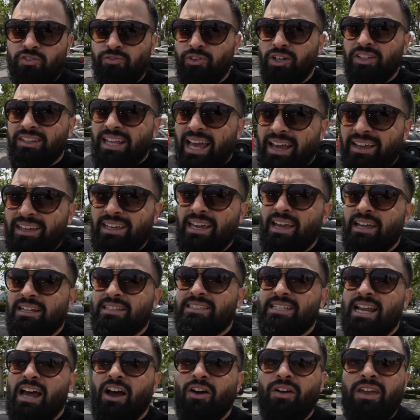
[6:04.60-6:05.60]
for
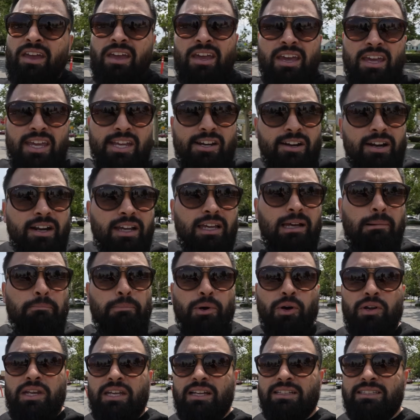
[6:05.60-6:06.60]
decades now. Here in
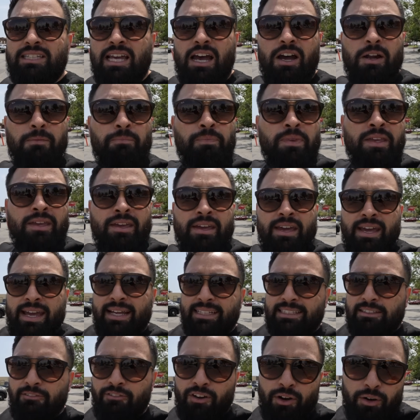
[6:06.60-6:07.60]
Cambodia Town,
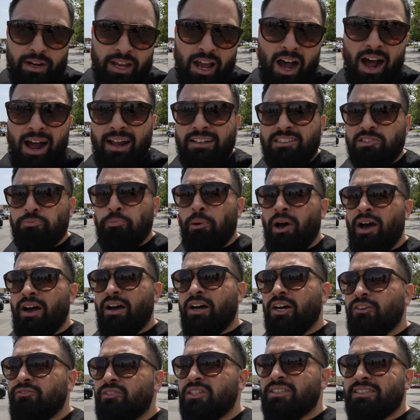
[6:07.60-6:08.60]
it's a very hot spot
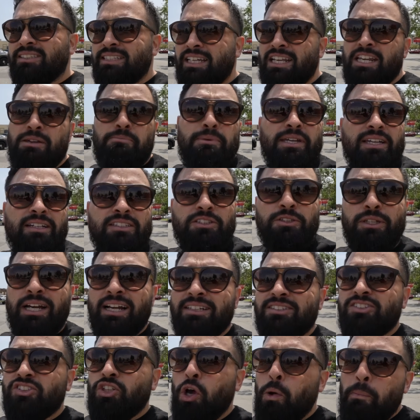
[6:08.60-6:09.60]
of the city because you
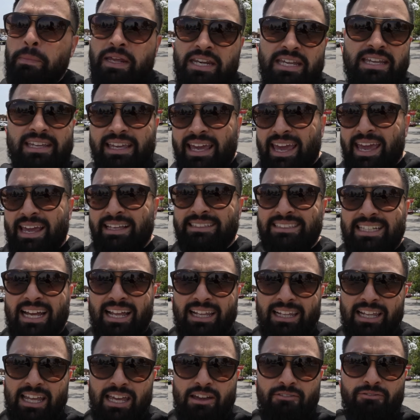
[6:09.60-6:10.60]
got so many gangs
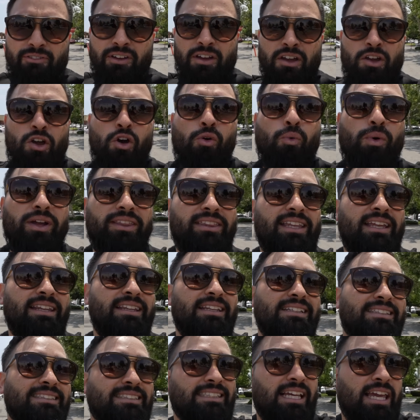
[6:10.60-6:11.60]
that live within
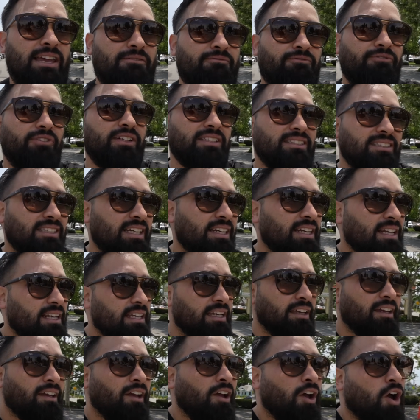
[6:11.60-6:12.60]
the same
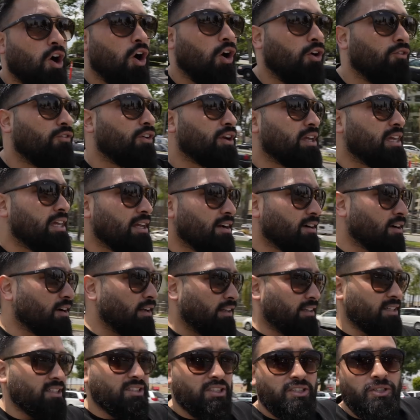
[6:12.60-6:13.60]
vicinity. Over here
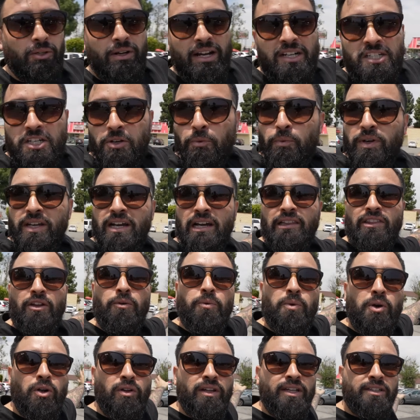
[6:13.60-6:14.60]
in this direction, we got the
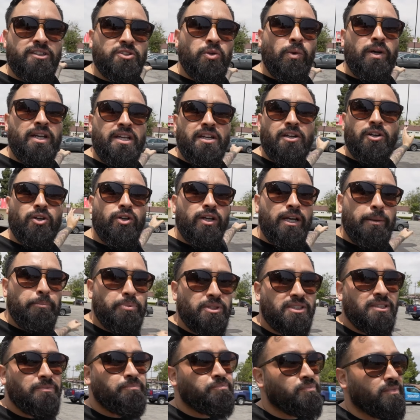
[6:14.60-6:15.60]
Rolling 20
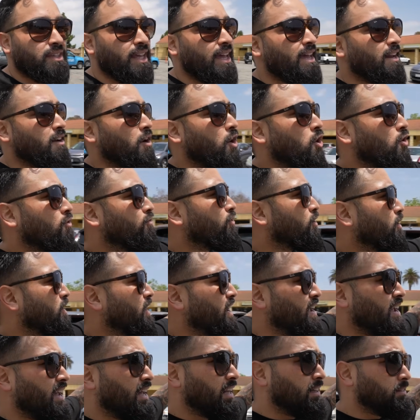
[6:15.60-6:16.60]
Crips. Then over
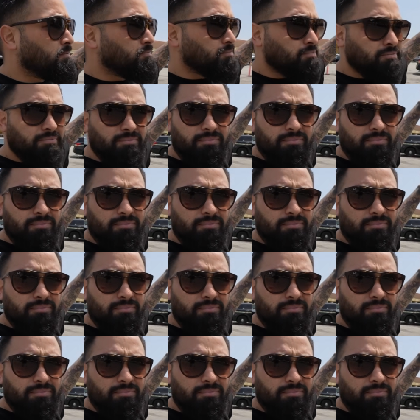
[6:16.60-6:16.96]
in